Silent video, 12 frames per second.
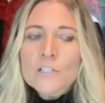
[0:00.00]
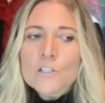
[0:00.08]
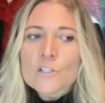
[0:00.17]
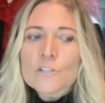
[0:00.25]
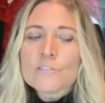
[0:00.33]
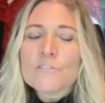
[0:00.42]

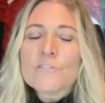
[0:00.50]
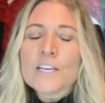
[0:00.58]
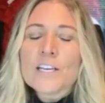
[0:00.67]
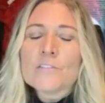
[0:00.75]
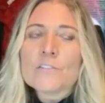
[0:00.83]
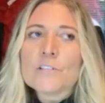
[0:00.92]
is your
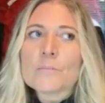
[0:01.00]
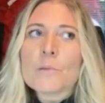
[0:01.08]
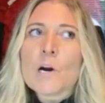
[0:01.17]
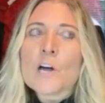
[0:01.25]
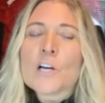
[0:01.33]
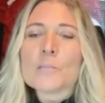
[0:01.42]
favorite
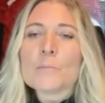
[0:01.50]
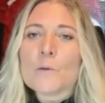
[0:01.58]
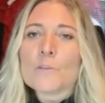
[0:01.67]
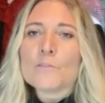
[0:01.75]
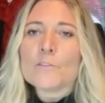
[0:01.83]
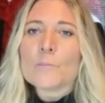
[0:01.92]
part
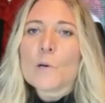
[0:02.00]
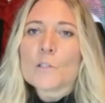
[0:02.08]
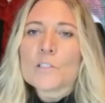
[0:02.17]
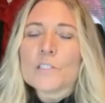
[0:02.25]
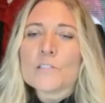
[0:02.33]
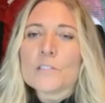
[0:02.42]
about the football
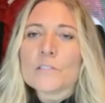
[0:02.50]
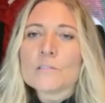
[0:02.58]
season?